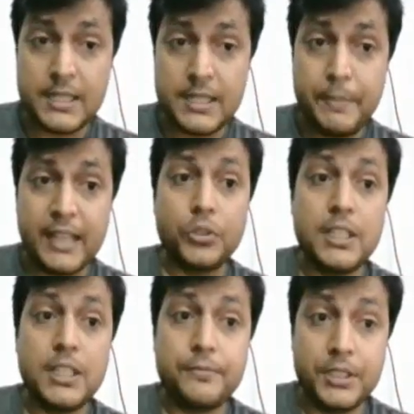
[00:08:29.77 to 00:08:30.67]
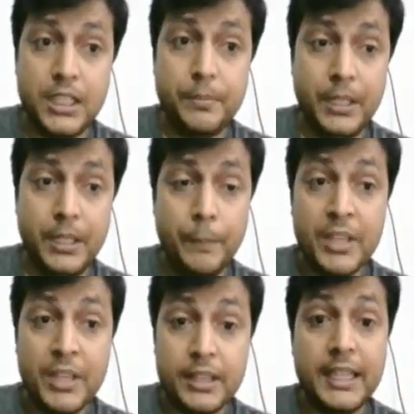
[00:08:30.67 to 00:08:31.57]
is pathogen for
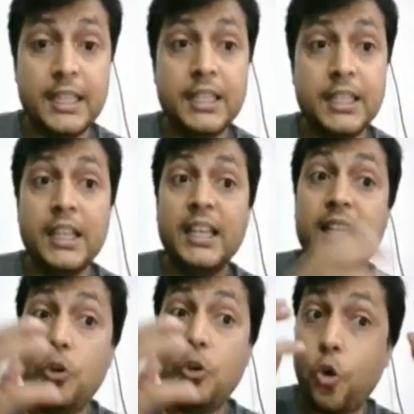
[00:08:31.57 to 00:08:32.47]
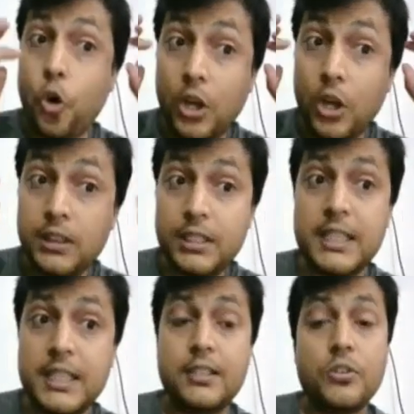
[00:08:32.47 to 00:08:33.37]
TB, then in all
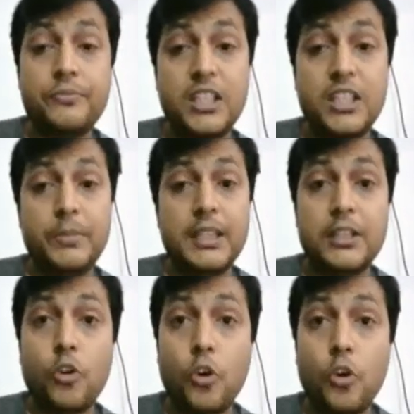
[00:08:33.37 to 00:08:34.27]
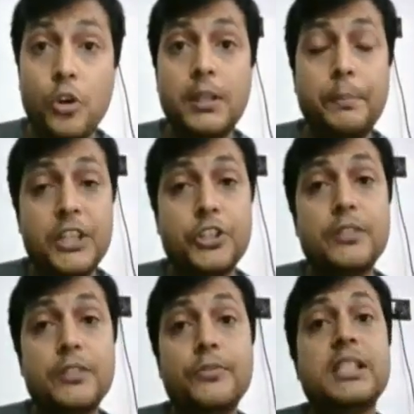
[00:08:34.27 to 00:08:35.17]
the cases of TB, that all the
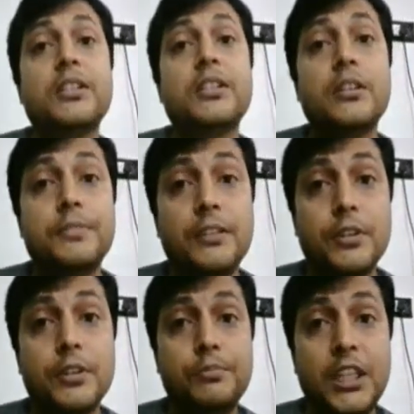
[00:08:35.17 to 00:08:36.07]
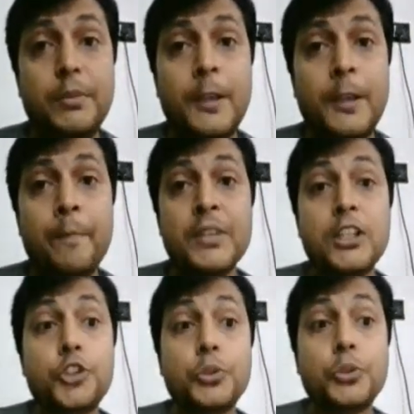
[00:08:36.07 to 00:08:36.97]
patients which are suffering from TB
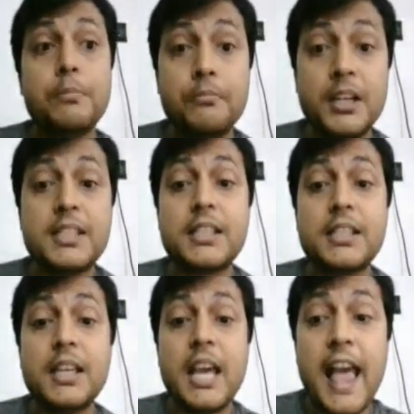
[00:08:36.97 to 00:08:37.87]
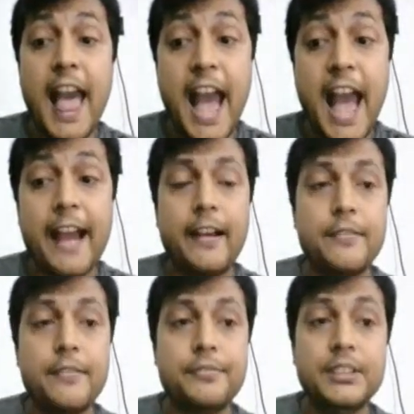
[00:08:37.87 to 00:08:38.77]
should must
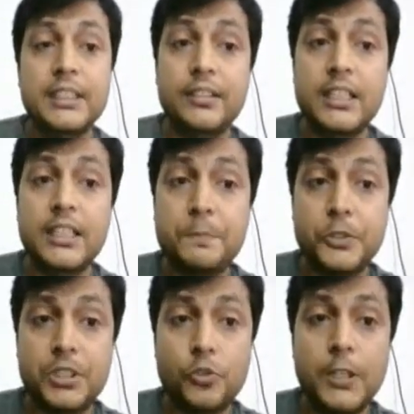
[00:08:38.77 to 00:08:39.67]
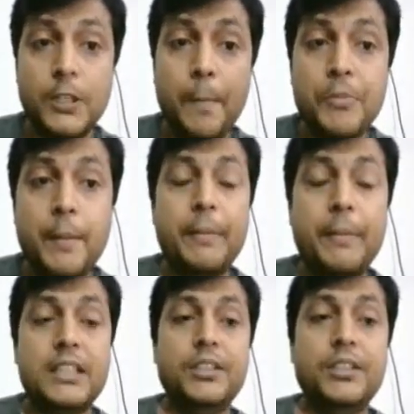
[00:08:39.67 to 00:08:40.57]
have this particular
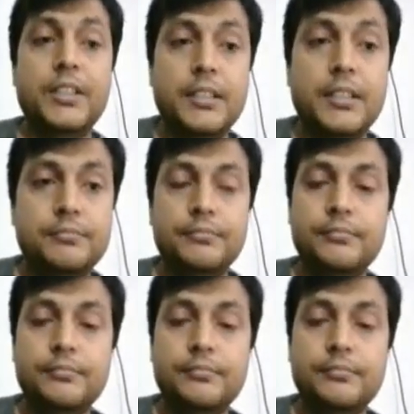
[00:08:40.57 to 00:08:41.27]
bacteria.